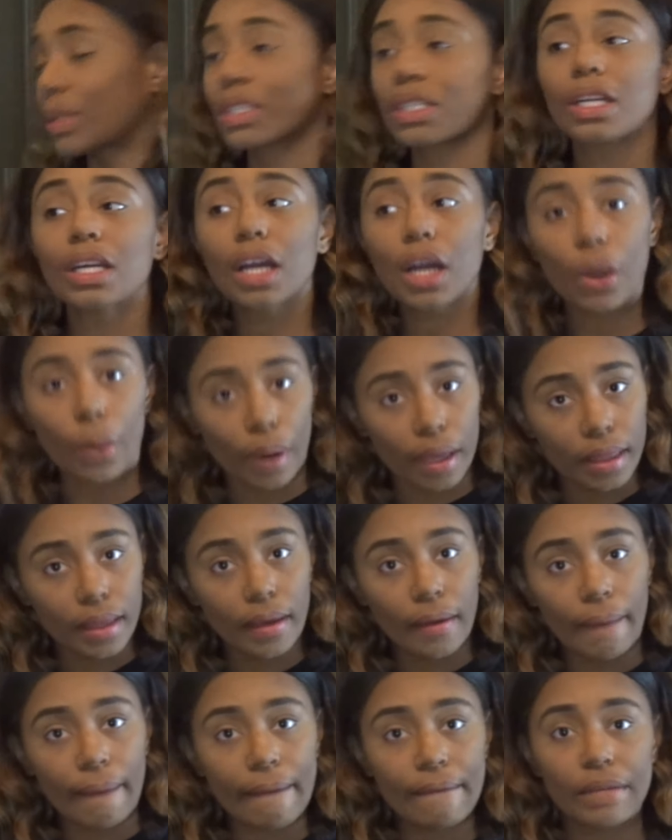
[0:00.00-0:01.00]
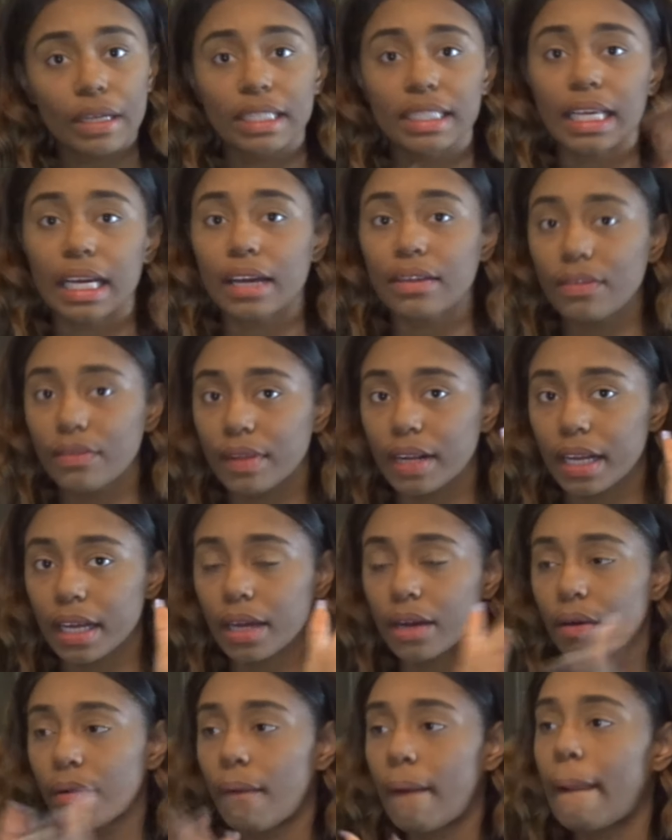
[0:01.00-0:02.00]
just gonna go with it for the sake of the
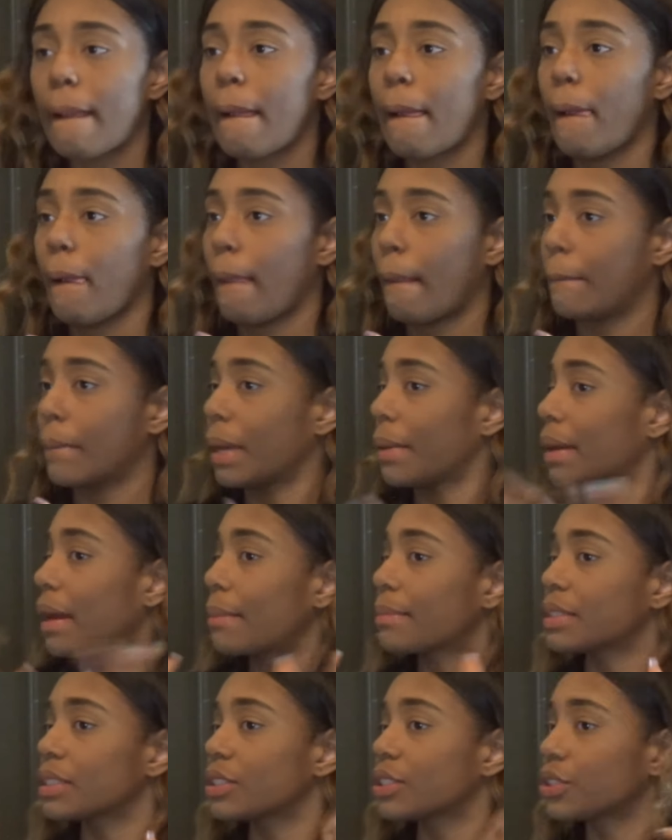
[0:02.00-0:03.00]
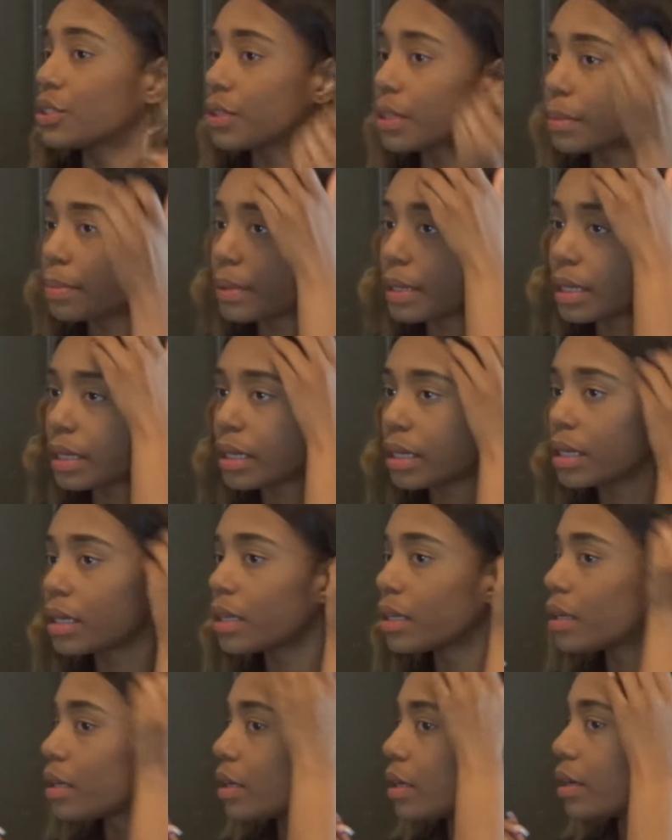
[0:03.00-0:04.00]
video. Maybe I'm just tripping.
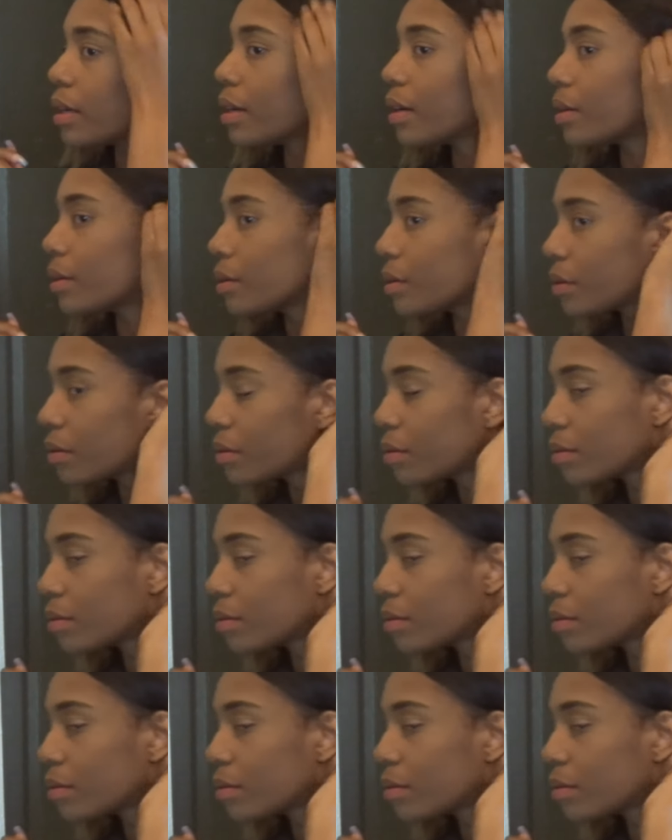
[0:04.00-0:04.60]
Maybe you, you know? are tripping.